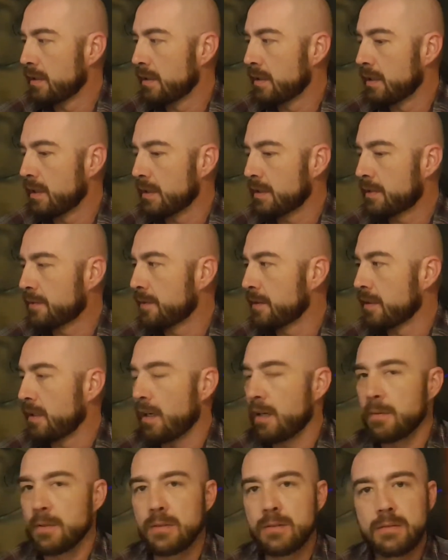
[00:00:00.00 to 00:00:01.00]
It's
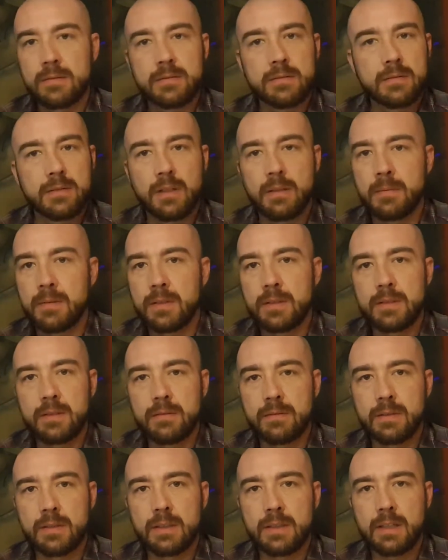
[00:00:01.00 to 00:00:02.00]
phenomenal.
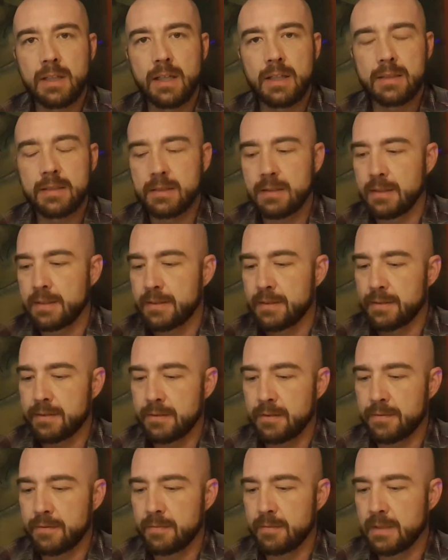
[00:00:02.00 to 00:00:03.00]
You really gotta just listen
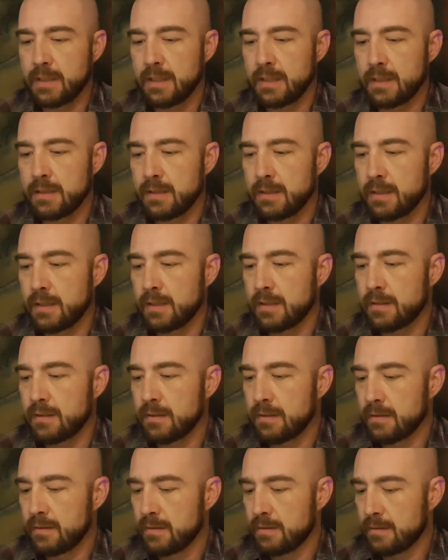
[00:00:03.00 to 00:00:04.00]
to it from beginning to
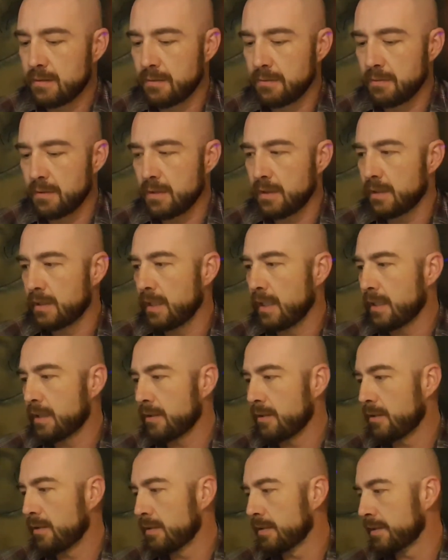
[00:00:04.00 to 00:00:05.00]
end to really take
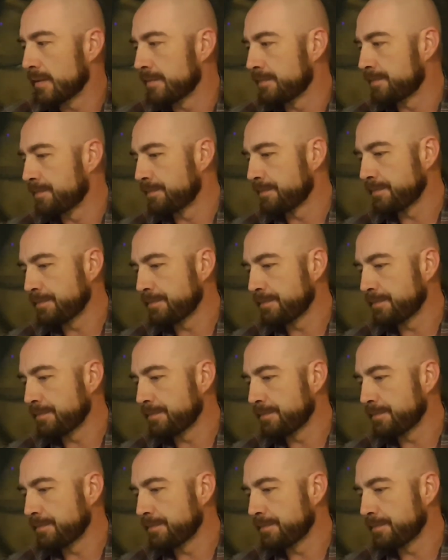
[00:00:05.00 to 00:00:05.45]
it all in.